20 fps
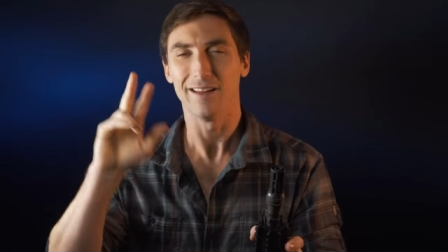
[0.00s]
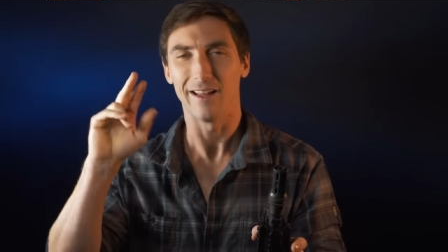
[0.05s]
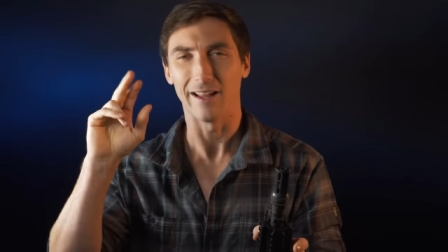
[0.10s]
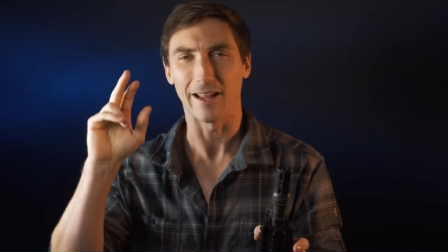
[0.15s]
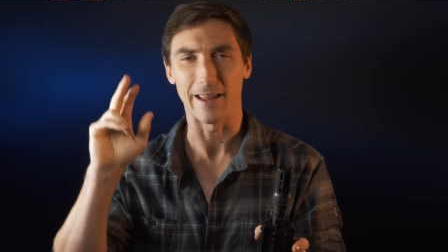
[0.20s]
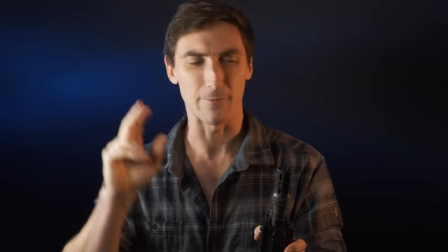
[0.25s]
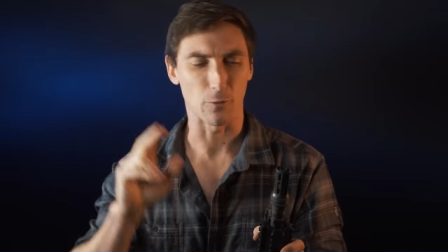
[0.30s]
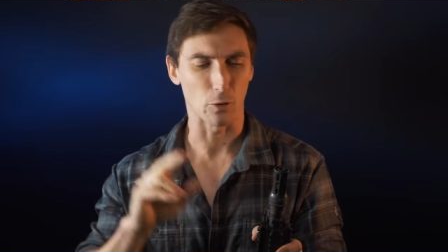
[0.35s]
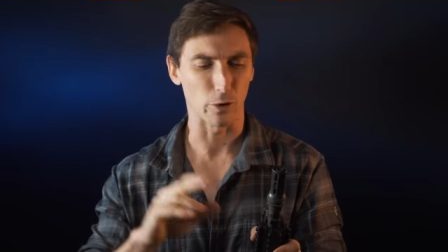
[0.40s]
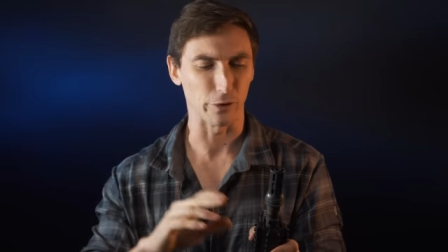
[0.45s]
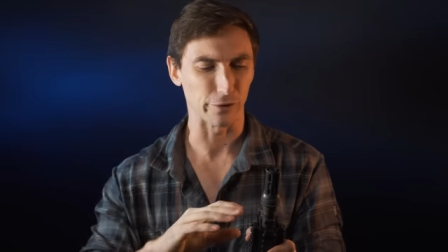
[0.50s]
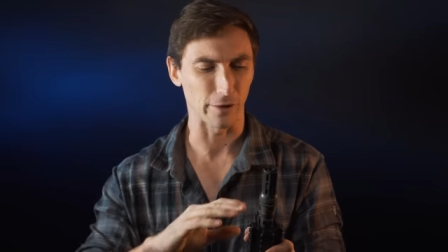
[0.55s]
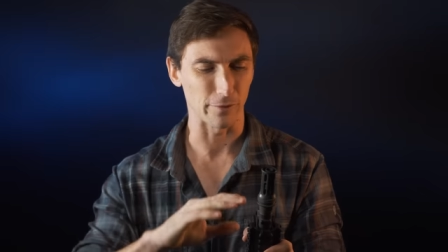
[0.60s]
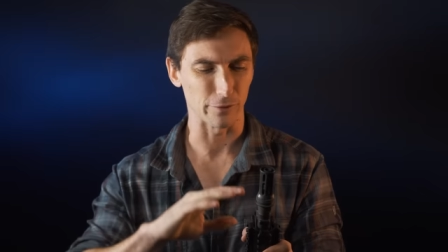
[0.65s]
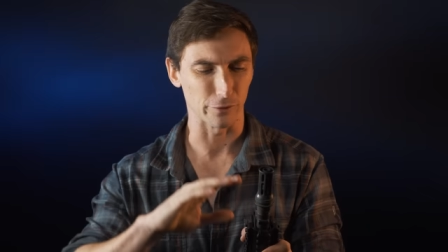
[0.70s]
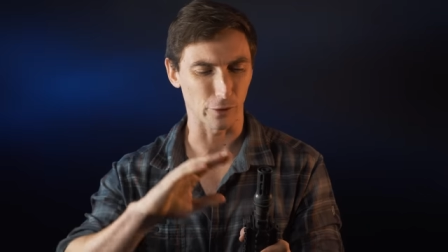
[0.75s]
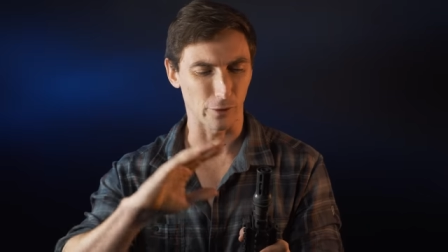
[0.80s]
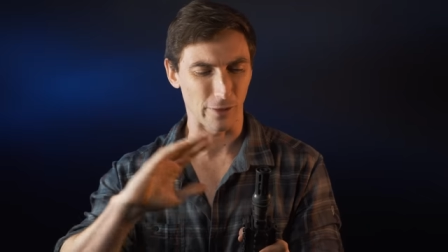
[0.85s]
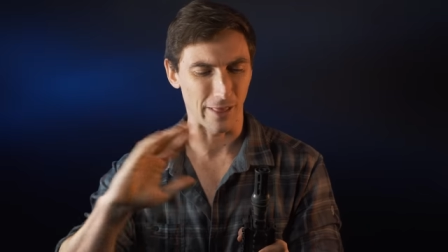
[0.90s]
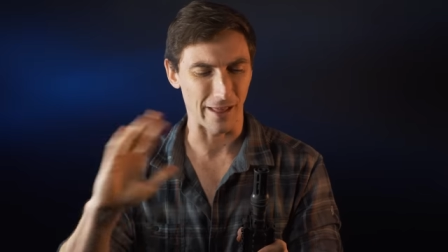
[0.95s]

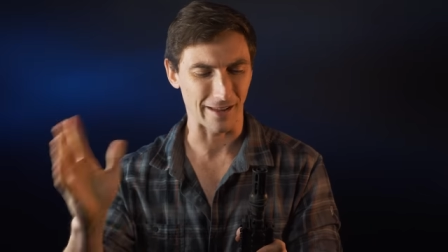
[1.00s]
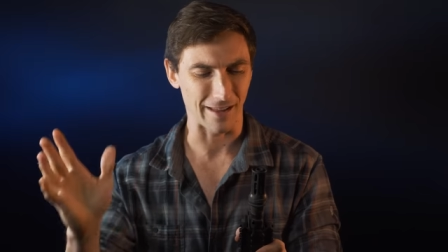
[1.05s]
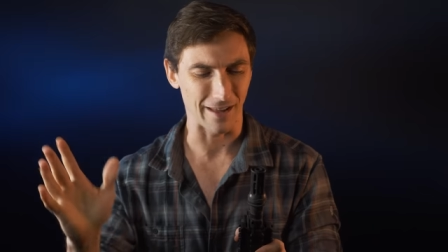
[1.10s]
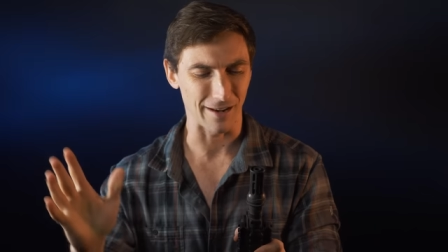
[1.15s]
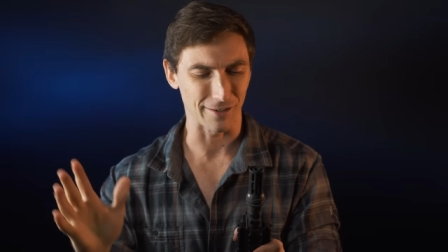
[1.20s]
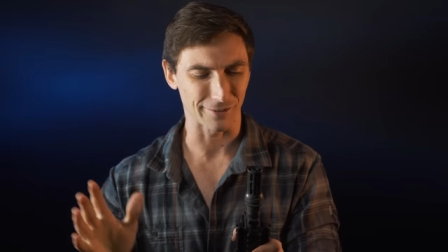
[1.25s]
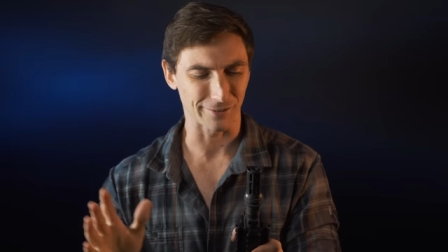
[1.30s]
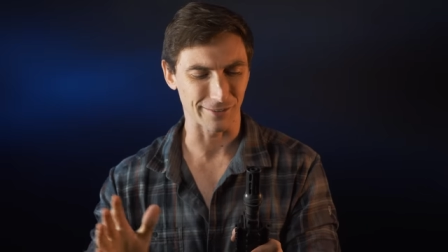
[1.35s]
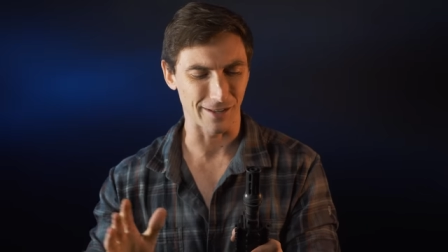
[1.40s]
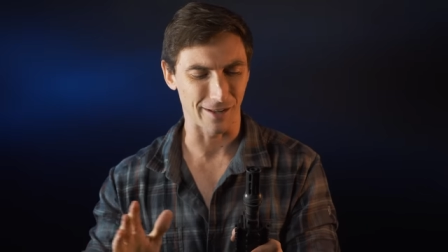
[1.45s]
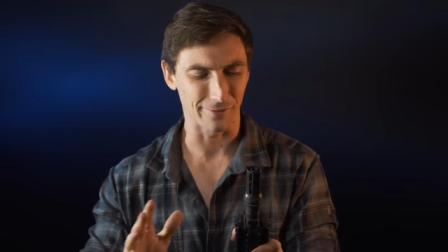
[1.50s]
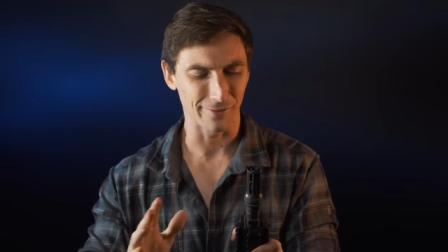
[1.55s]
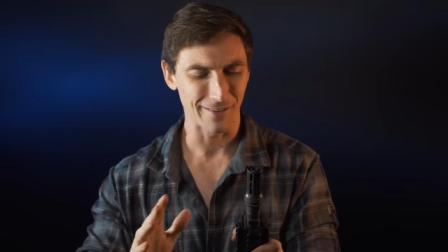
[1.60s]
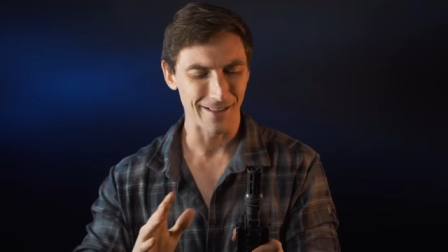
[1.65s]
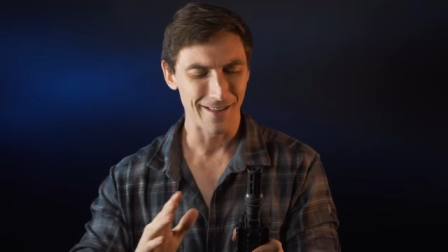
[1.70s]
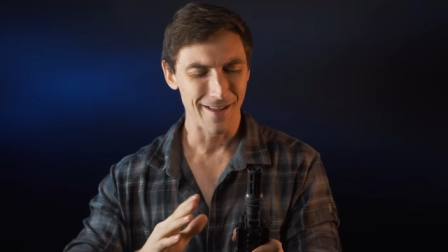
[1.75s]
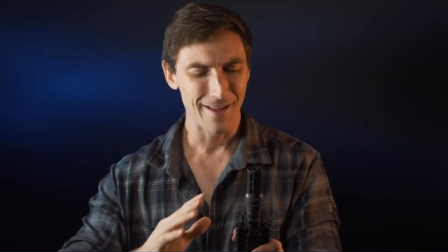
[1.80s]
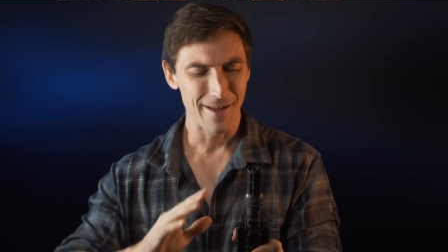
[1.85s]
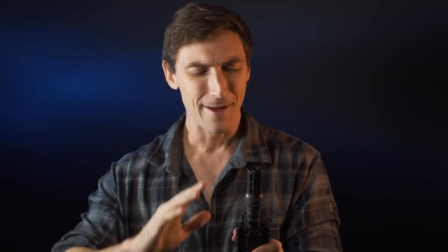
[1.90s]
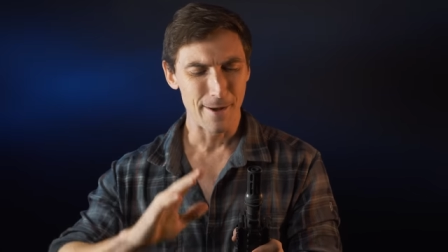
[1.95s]
AK-47s, all that kind of
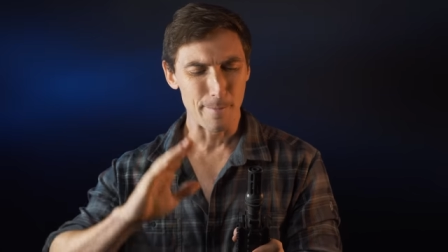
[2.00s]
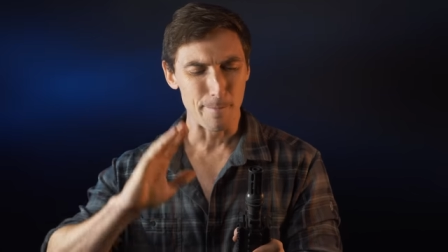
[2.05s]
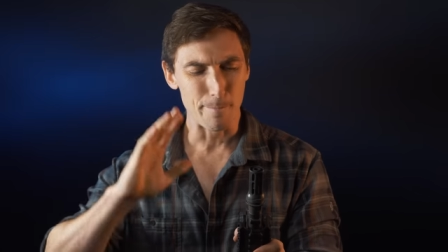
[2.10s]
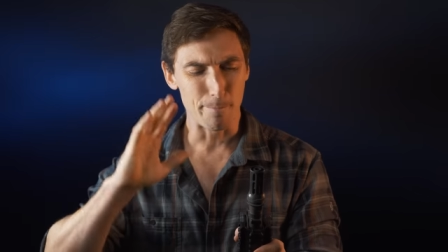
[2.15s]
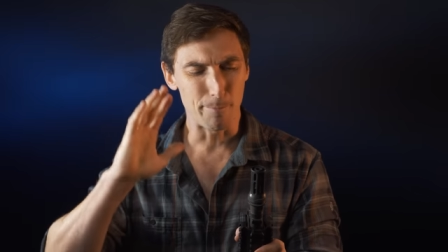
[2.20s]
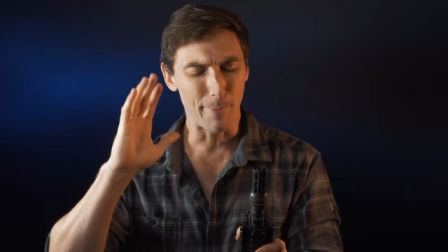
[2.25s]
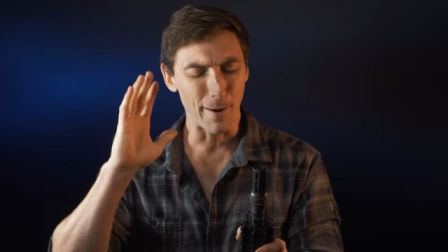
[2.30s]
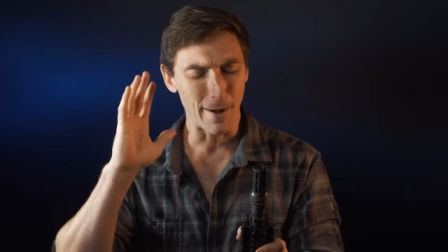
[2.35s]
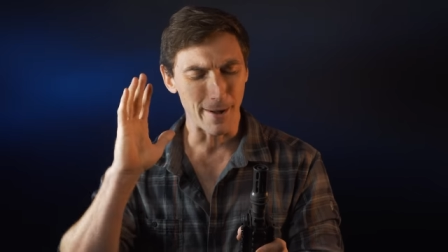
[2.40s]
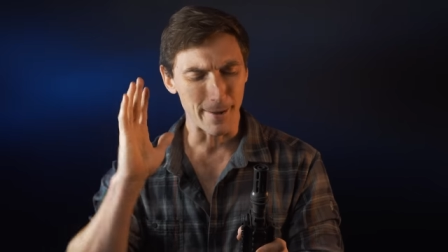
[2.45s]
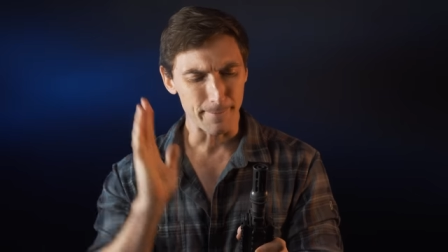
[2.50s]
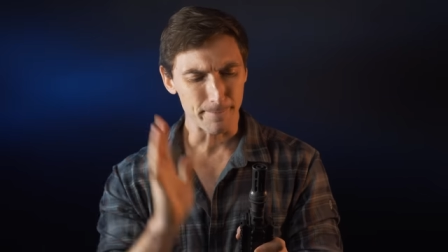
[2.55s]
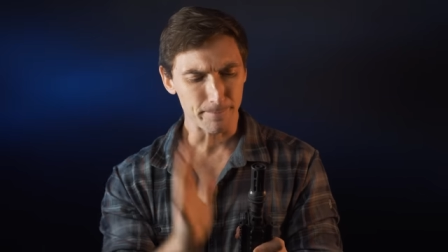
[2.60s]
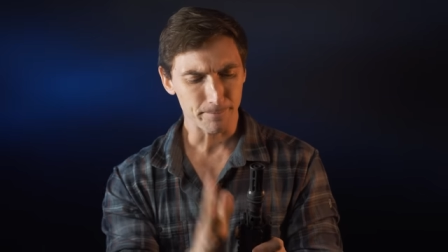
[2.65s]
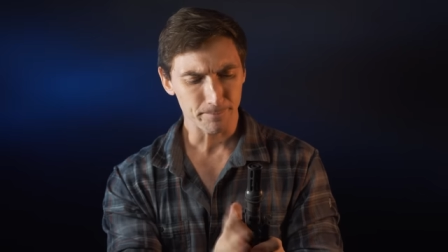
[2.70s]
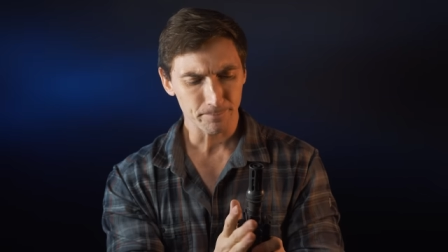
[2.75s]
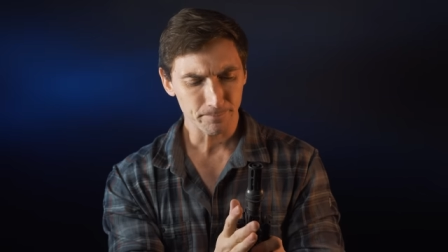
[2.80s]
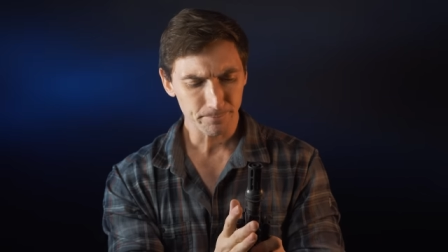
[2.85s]
stuff. But